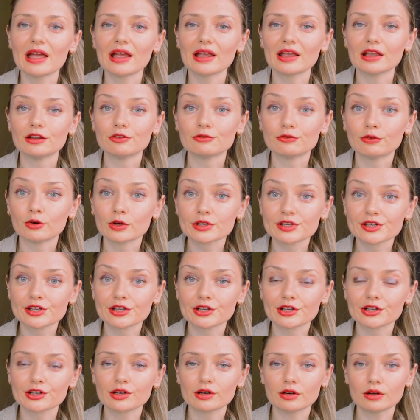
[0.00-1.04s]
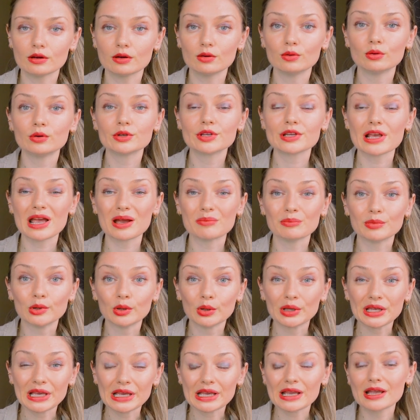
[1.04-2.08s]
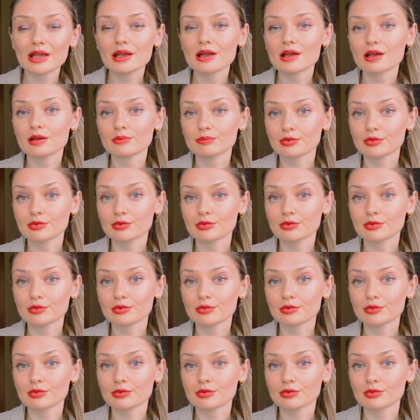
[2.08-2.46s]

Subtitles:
can foster good employee